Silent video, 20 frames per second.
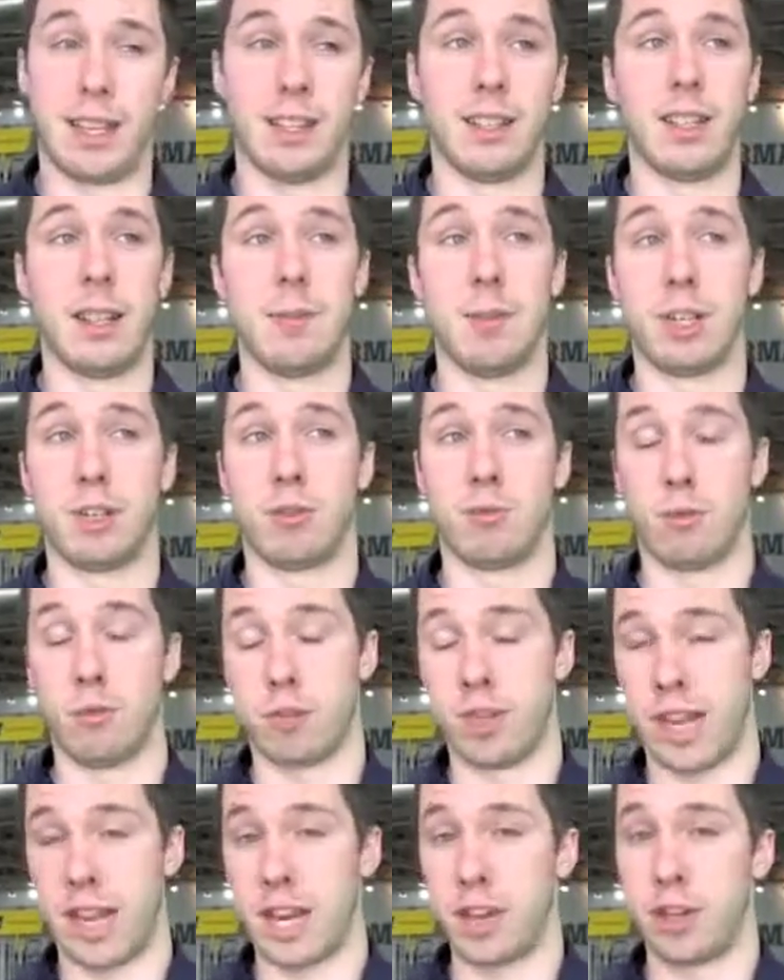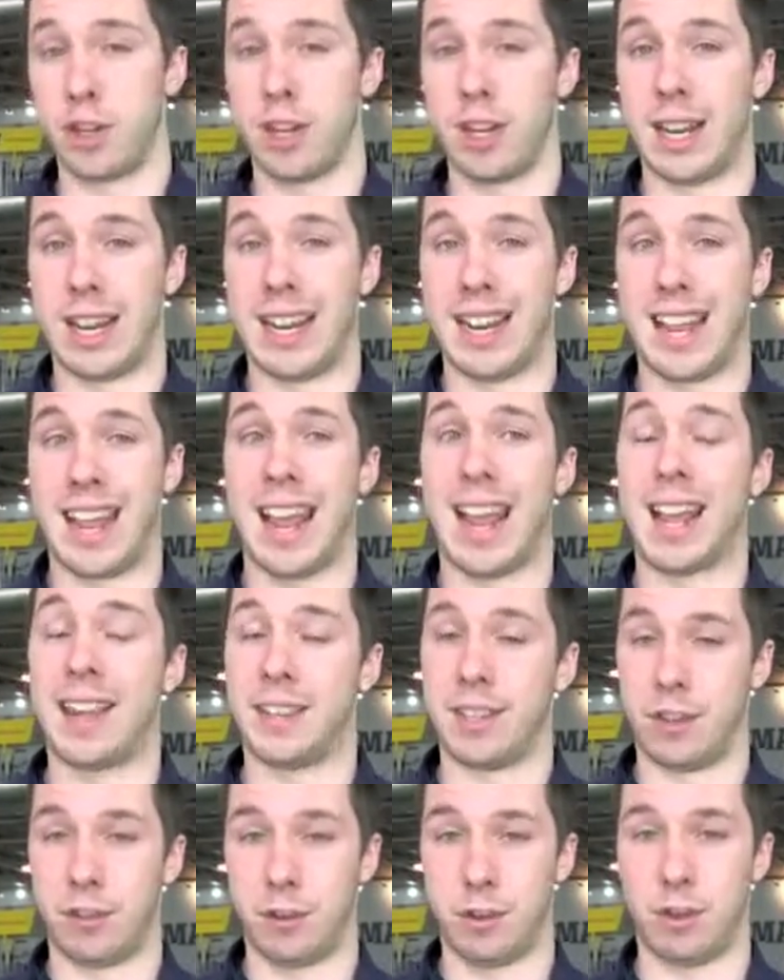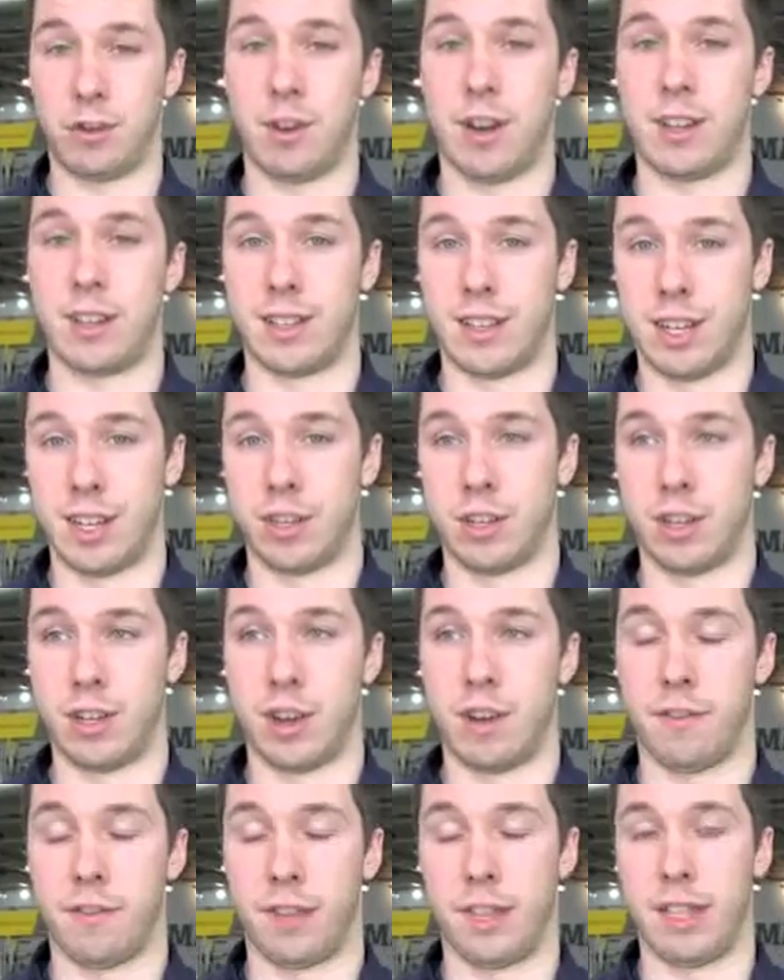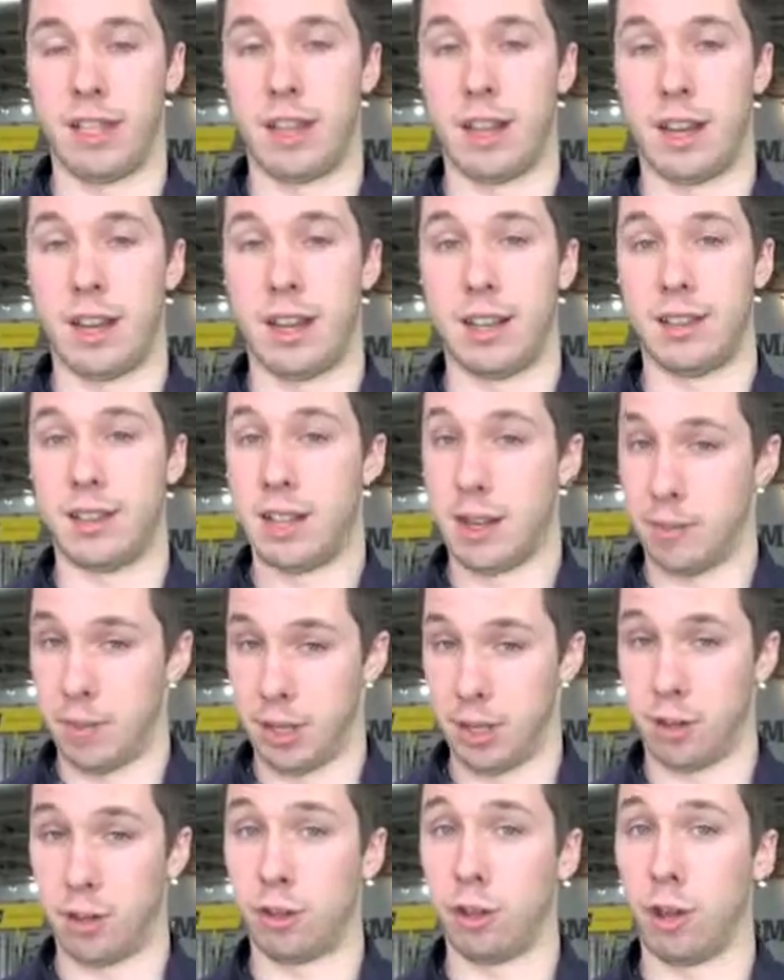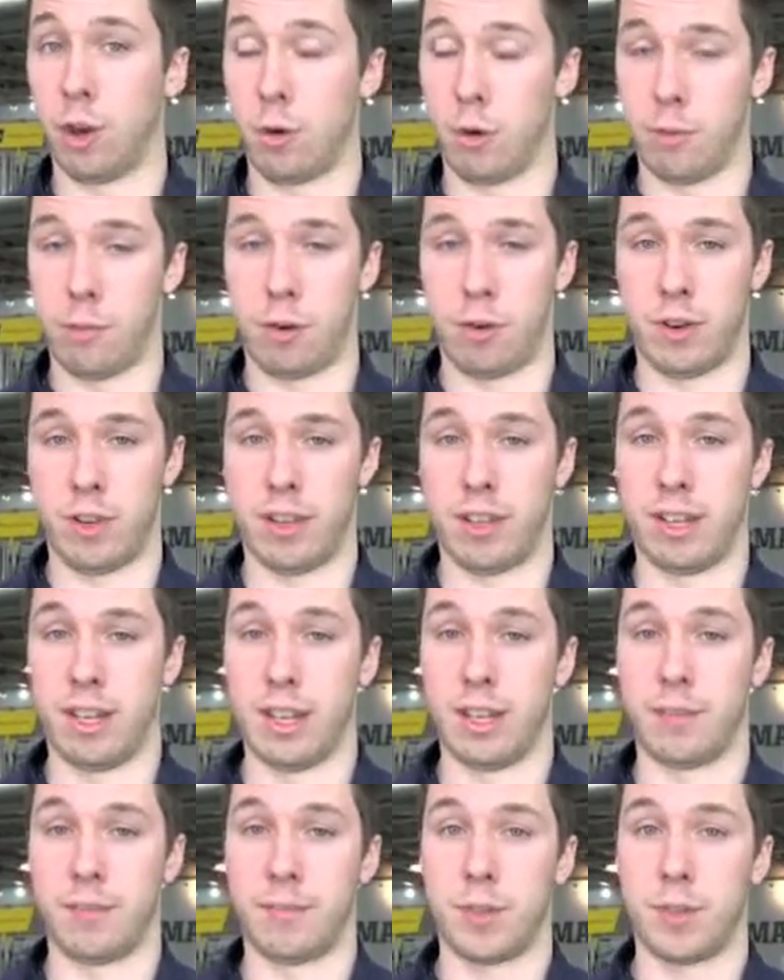It limits rotation and anterior translation of the tibia, the lower bone in the knee.